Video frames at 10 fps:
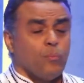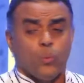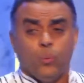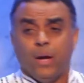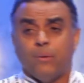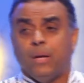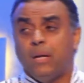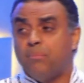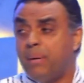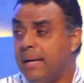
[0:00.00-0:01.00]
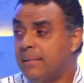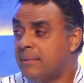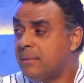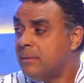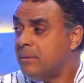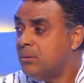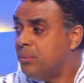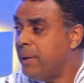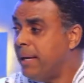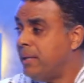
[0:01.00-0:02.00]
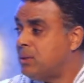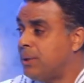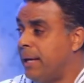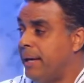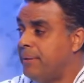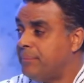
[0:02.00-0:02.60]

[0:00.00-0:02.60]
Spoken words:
we are really blessed to be here today